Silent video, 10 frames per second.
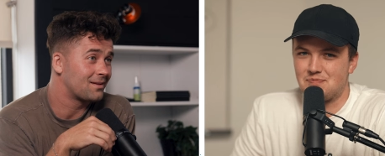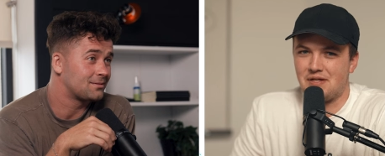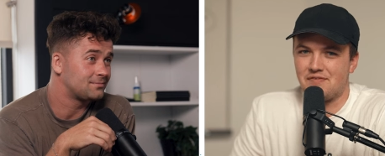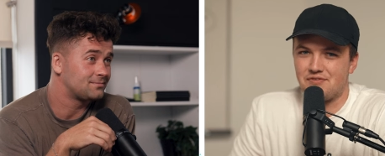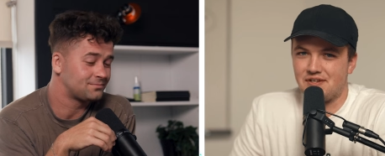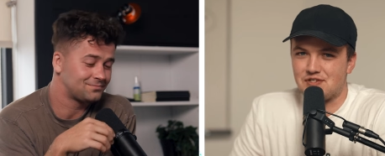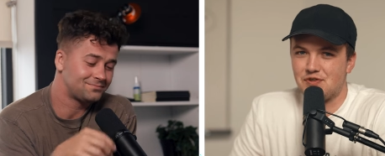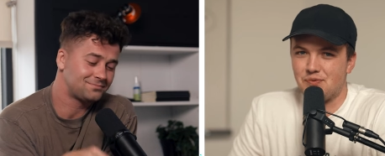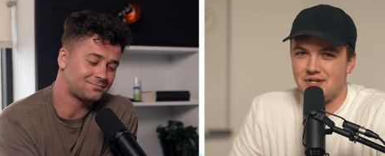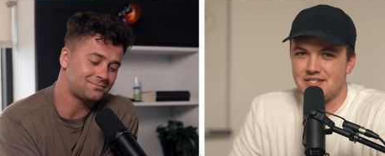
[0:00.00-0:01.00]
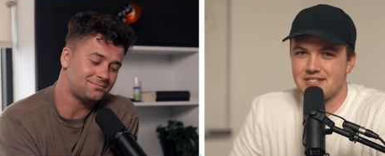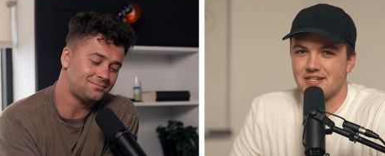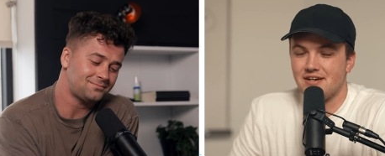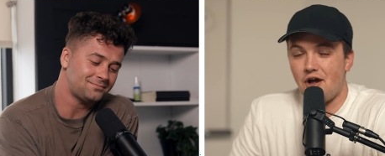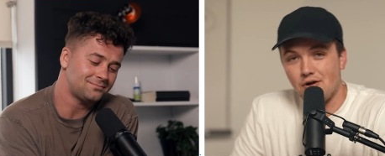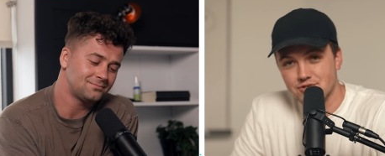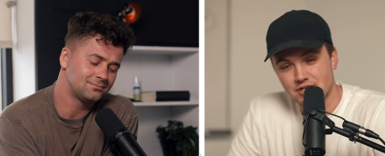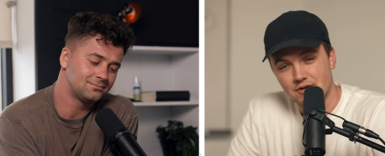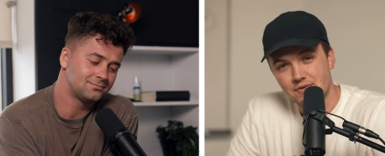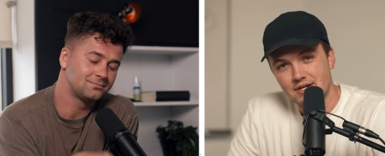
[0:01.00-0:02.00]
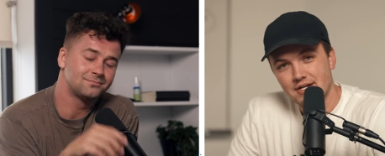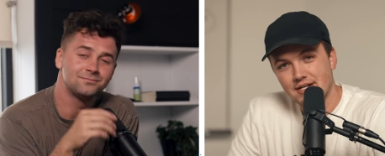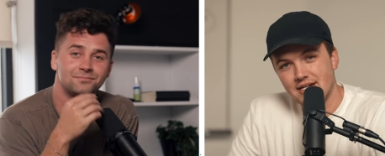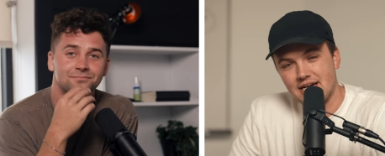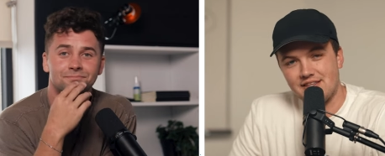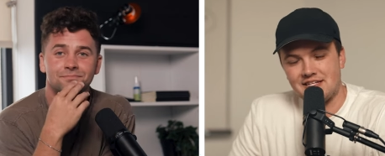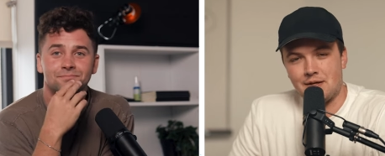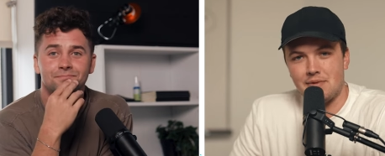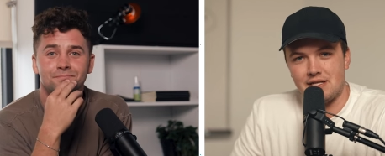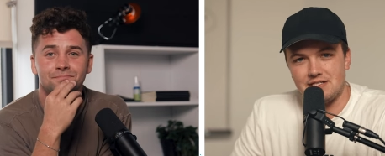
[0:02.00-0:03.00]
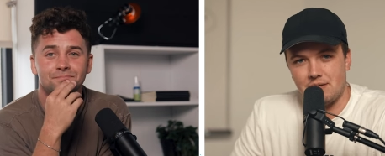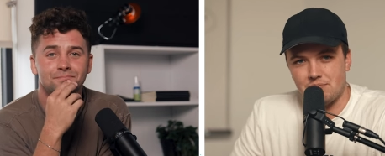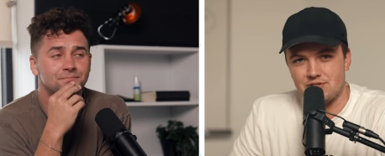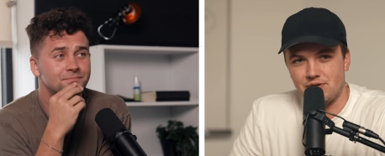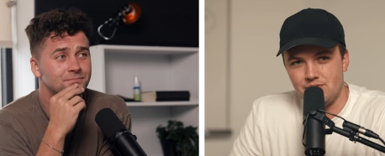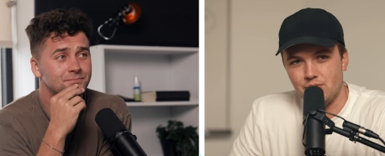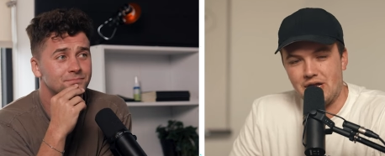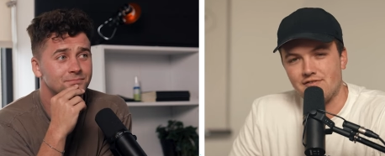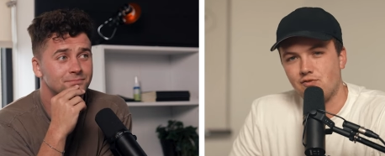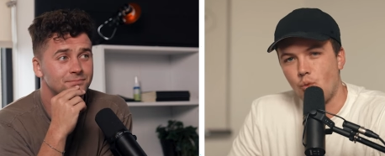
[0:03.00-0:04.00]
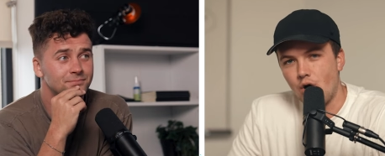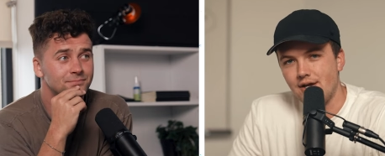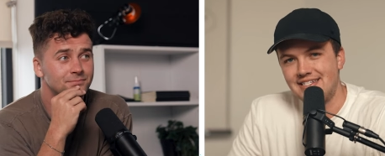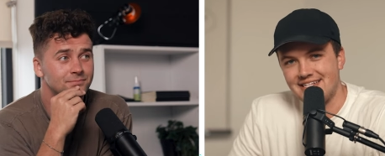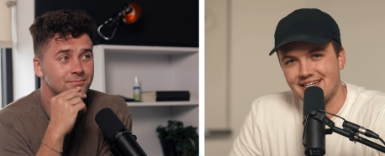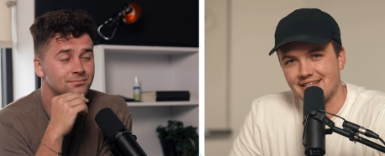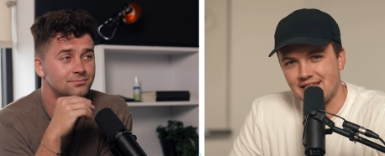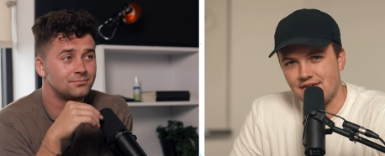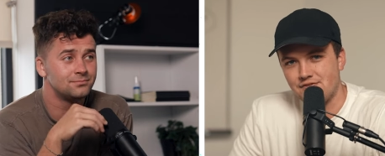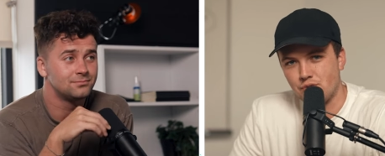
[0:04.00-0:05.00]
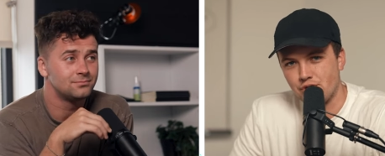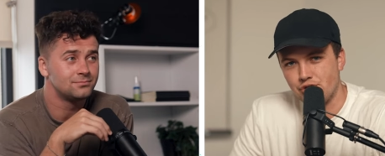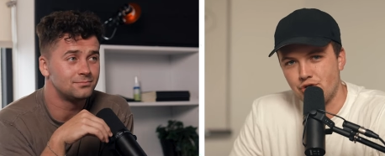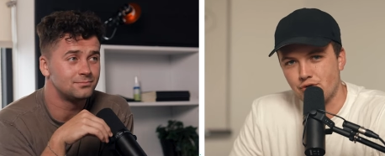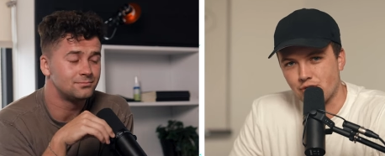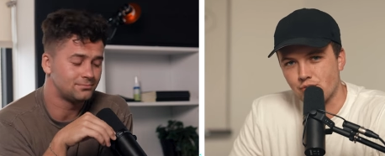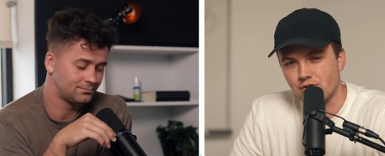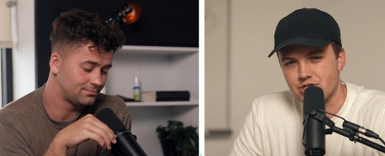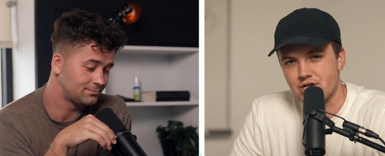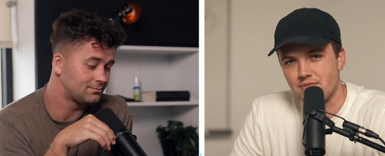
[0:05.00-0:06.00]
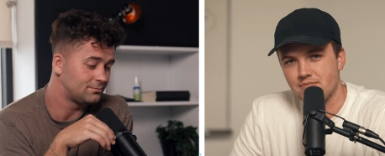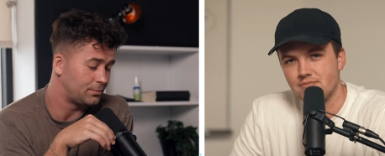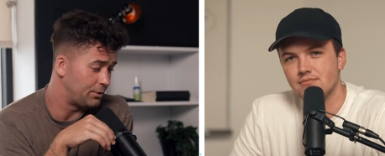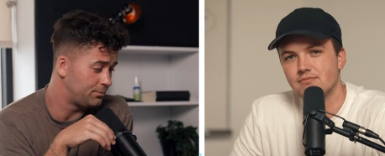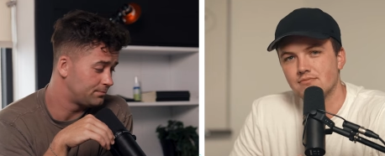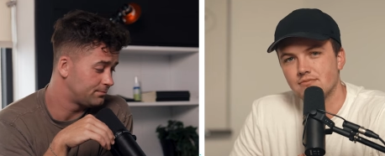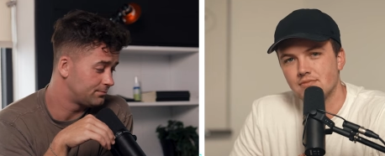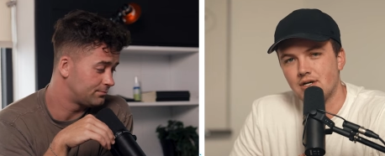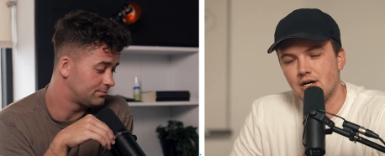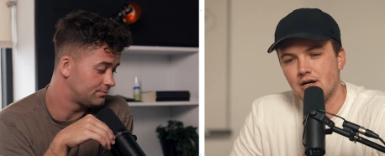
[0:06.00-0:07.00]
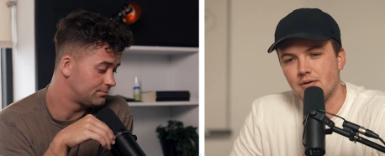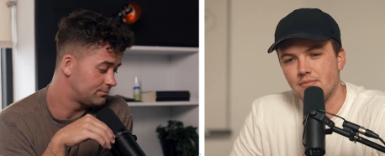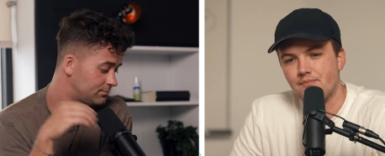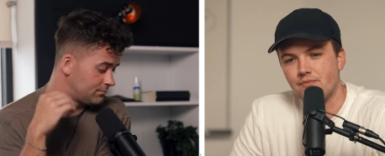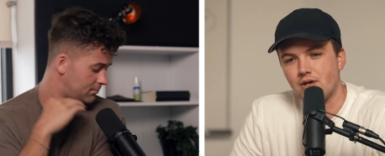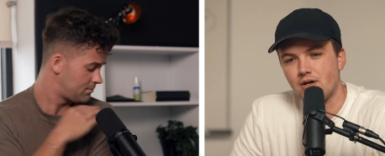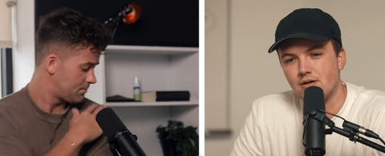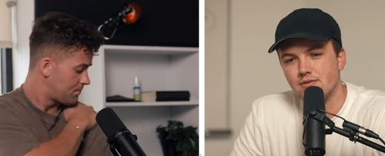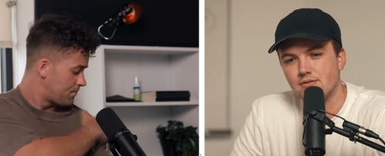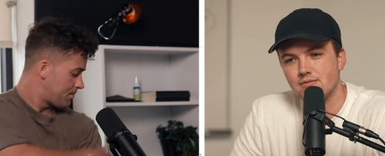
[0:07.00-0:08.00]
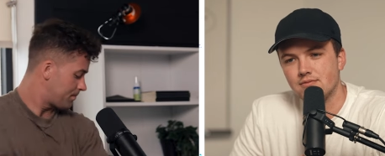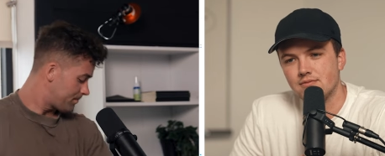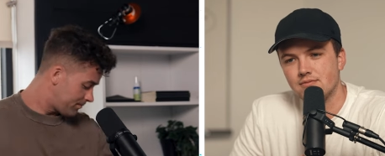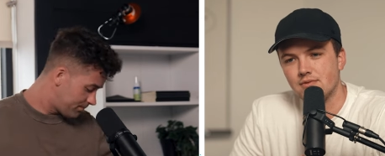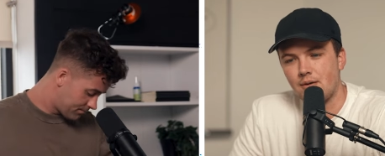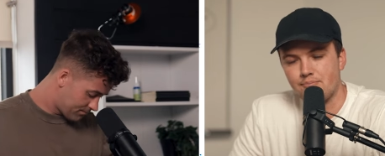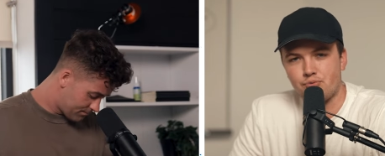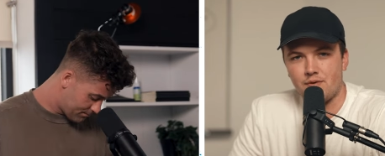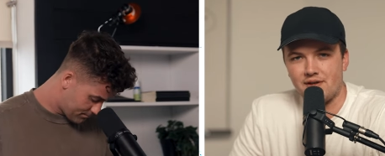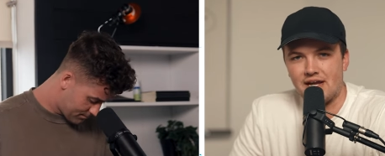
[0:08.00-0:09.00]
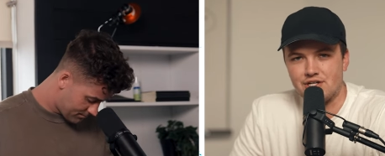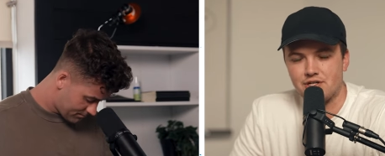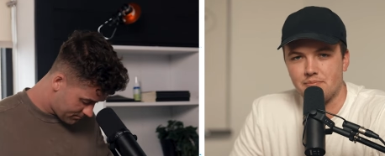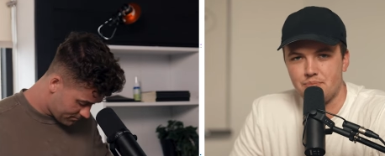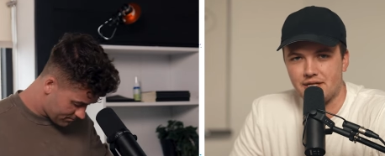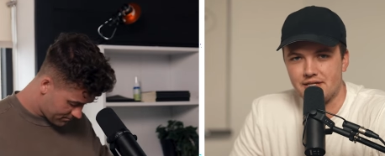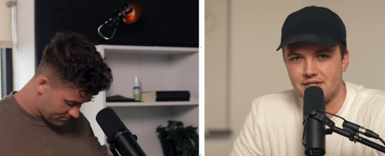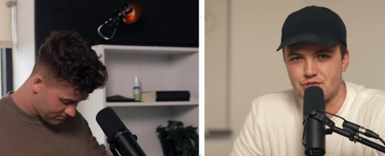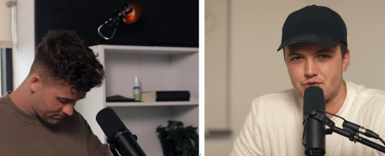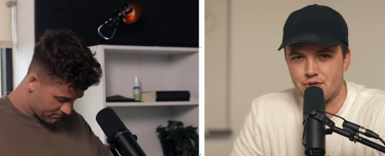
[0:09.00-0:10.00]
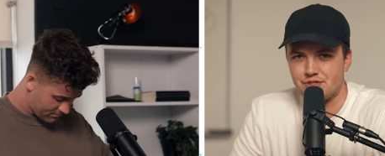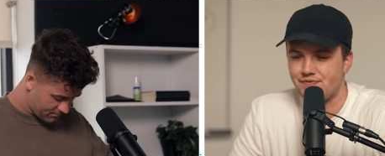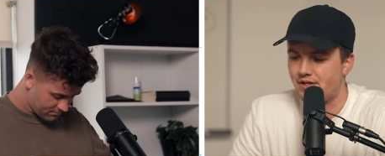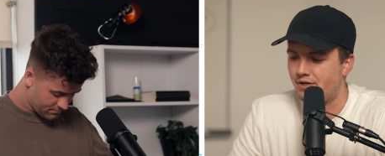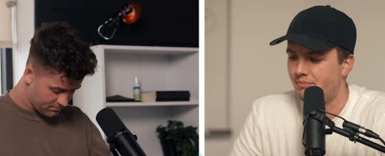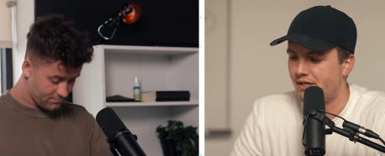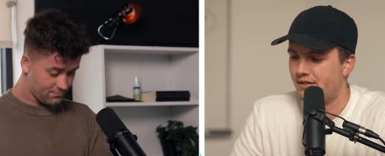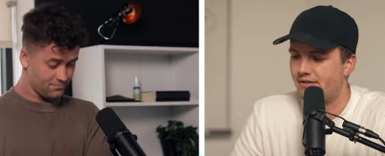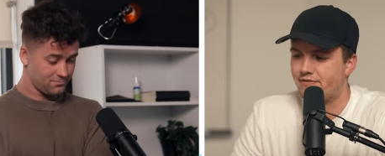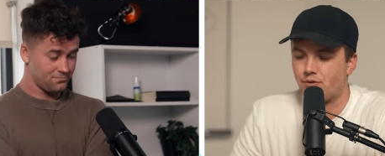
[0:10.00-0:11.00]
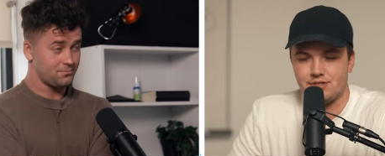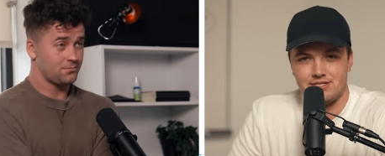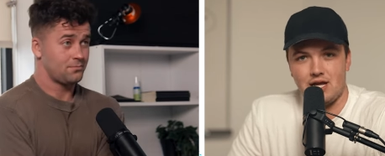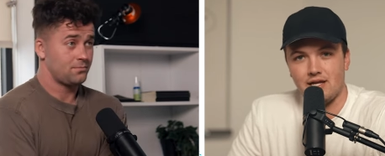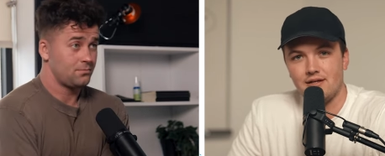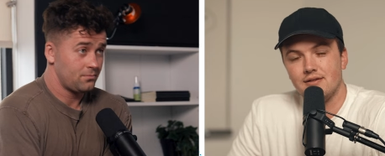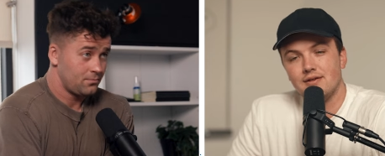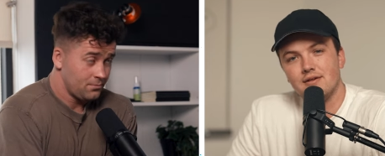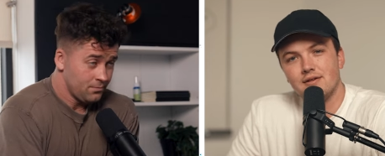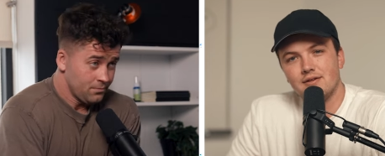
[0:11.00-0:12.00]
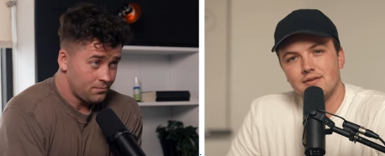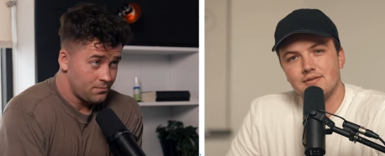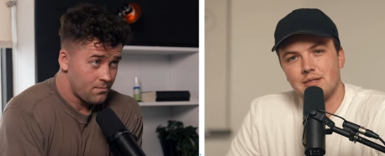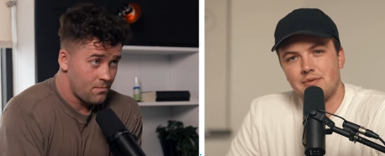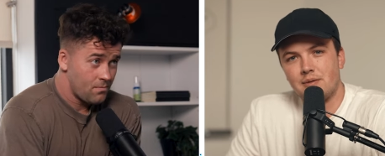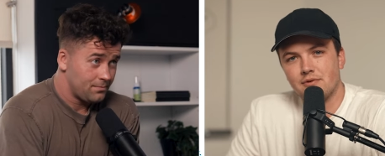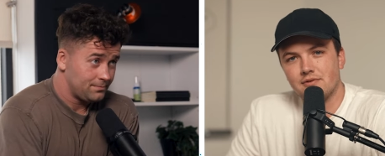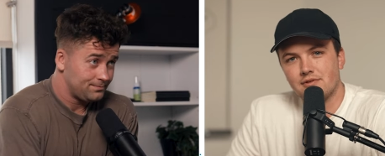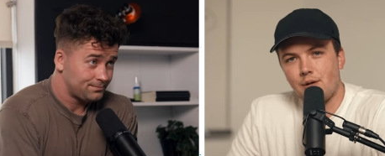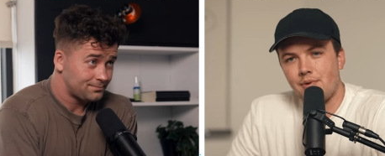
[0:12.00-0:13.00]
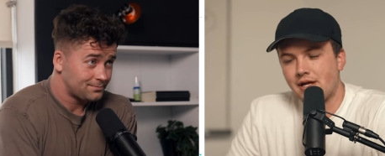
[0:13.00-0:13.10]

Speaker 1: planned for the next few weeks. Also, at the time of making this episode, we have one ticket left to our New York workshop. We do. Um, I'm probably actually going to plug it in the intro to this video, but if you want to snag it, September, come